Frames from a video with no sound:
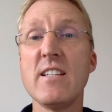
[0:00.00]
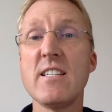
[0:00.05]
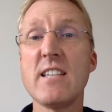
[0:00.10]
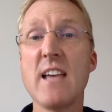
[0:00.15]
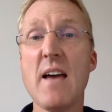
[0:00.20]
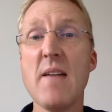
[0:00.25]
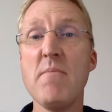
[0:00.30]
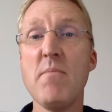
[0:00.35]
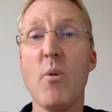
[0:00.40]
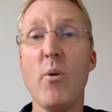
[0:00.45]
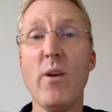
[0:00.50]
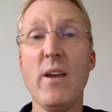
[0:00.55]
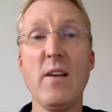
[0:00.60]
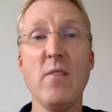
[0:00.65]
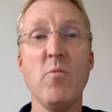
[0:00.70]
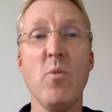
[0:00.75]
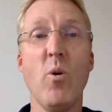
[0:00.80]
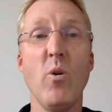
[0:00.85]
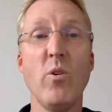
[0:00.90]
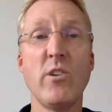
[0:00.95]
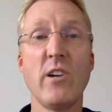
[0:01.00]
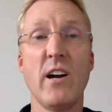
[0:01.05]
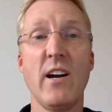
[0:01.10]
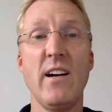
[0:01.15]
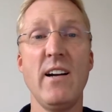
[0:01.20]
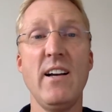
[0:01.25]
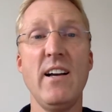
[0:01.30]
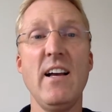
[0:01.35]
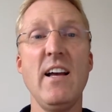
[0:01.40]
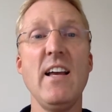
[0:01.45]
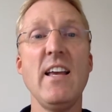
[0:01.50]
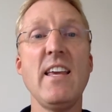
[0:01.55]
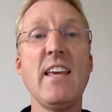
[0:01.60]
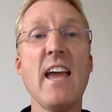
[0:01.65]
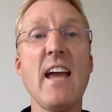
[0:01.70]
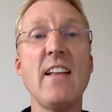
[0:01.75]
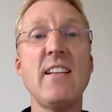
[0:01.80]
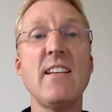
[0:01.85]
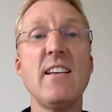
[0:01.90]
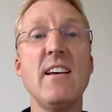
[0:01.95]
same boiling water,
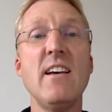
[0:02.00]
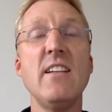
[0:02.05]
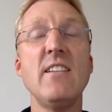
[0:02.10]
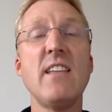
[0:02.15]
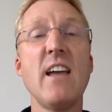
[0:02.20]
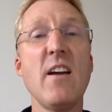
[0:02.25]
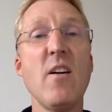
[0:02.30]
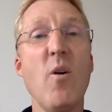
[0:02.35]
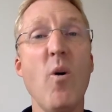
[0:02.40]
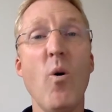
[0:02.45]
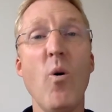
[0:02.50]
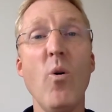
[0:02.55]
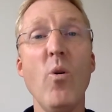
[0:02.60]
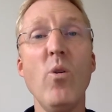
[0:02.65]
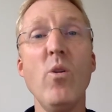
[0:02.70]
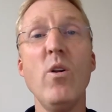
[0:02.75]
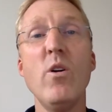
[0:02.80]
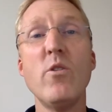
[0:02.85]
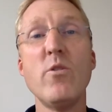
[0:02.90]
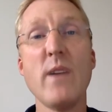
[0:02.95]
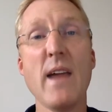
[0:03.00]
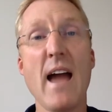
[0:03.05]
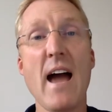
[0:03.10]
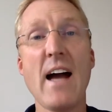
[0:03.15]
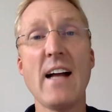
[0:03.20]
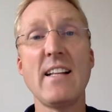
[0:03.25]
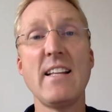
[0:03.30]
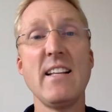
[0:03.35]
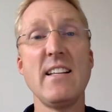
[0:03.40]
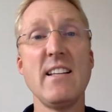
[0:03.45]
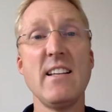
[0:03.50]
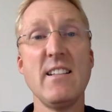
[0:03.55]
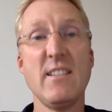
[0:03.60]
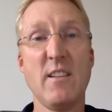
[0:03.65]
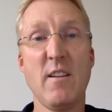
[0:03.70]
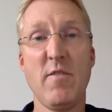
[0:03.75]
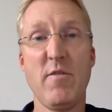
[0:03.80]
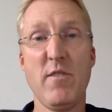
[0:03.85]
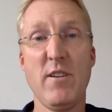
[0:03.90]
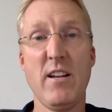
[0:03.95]
yet they all reacted
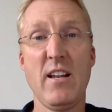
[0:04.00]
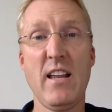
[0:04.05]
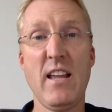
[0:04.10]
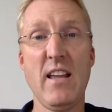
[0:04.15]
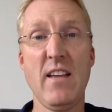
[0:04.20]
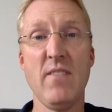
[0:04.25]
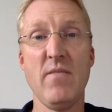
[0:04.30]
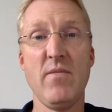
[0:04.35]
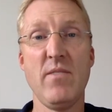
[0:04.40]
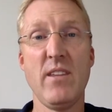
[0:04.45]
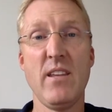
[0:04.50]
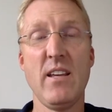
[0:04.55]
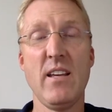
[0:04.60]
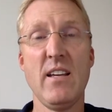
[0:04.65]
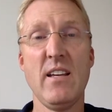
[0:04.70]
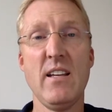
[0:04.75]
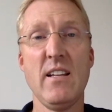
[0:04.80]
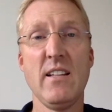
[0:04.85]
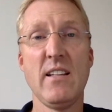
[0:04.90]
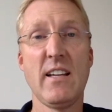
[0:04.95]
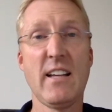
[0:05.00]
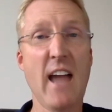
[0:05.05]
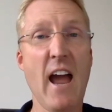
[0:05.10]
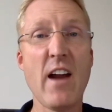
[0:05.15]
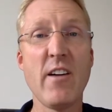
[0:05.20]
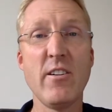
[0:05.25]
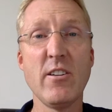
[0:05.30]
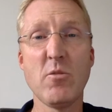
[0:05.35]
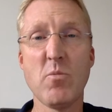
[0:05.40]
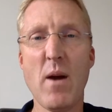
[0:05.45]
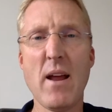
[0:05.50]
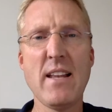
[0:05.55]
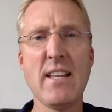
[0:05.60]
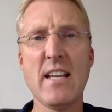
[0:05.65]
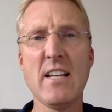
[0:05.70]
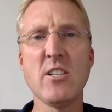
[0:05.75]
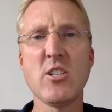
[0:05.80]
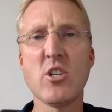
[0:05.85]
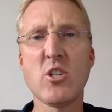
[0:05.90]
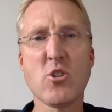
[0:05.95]
differently. The carrot went
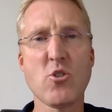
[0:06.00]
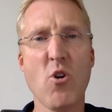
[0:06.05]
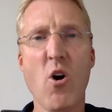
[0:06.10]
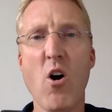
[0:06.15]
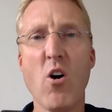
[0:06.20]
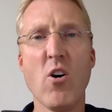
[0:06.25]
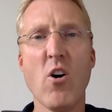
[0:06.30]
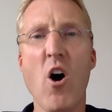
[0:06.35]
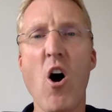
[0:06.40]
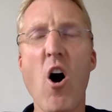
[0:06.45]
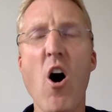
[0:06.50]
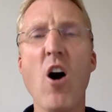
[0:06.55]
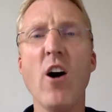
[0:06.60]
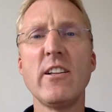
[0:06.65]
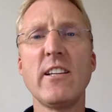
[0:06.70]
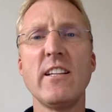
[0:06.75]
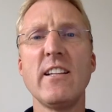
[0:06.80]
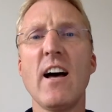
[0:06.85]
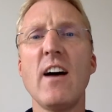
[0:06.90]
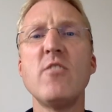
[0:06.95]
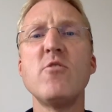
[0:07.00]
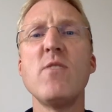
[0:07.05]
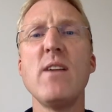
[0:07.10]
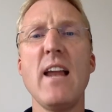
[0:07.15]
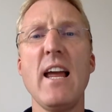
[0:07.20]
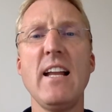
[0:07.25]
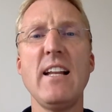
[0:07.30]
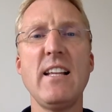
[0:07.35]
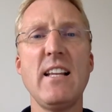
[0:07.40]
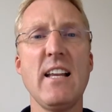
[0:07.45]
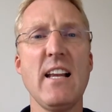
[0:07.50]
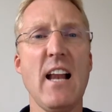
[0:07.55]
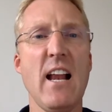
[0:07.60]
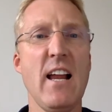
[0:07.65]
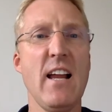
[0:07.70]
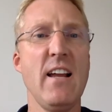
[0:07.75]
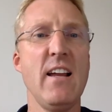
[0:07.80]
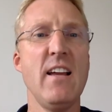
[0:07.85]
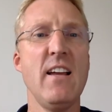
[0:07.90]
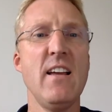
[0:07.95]
in strong, hard, and
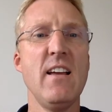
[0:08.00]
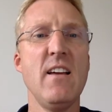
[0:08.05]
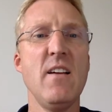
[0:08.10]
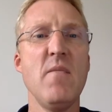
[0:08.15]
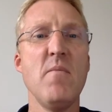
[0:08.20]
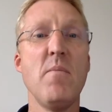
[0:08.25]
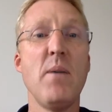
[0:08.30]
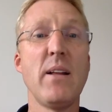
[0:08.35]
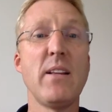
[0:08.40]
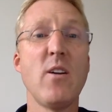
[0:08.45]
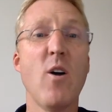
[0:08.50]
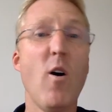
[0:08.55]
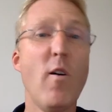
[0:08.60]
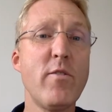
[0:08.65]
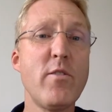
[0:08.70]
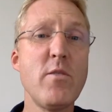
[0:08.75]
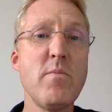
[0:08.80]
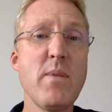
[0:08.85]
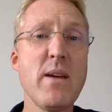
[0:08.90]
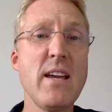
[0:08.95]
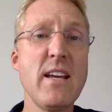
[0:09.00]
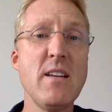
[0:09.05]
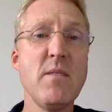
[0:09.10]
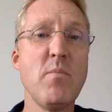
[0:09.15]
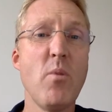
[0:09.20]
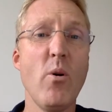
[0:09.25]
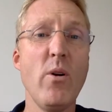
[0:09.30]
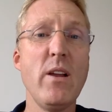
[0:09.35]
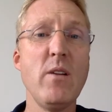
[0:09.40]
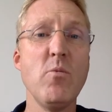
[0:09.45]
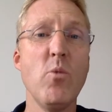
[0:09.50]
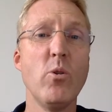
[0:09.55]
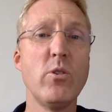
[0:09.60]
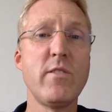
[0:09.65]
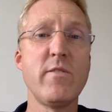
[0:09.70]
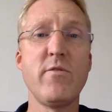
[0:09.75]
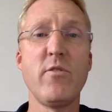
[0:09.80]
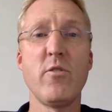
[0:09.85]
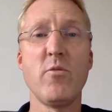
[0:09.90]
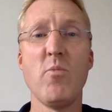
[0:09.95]
unrelenting, but after being in the boiling water
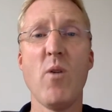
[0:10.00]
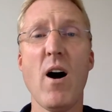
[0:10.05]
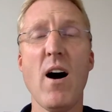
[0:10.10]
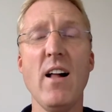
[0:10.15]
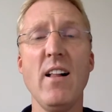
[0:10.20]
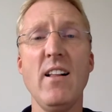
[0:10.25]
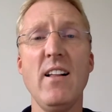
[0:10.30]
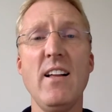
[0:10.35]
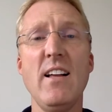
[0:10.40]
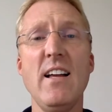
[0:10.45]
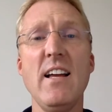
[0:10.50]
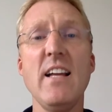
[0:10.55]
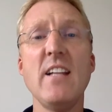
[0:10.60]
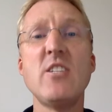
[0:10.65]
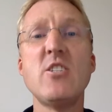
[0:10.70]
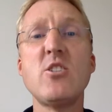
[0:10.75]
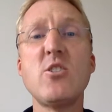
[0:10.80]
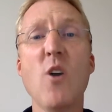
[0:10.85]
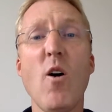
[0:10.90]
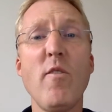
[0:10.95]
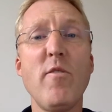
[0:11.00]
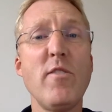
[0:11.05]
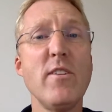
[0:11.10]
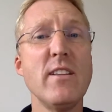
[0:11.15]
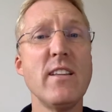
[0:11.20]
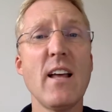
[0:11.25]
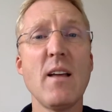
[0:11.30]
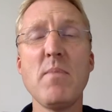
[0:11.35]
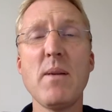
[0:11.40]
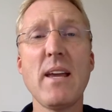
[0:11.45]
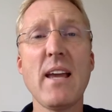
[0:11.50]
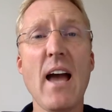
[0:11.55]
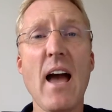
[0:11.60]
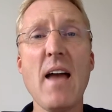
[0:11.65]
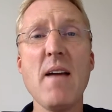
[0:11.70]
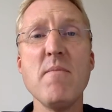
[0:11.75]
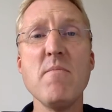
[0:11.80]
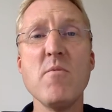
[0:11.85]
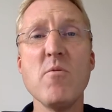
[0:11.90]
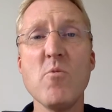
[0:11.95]
for a while, it softened and
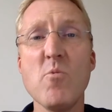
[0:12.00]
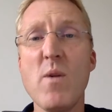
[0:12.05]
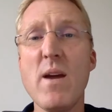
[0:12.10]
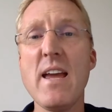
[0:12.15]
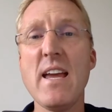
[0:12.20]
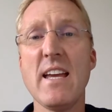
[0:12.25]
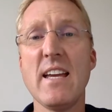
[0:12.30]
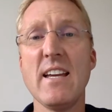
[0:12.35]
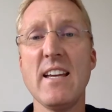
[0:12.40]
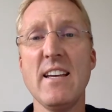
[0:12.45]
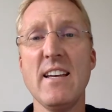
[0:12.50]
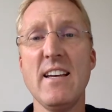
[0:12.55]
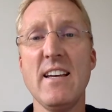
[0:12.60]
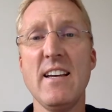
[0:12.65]
became weak.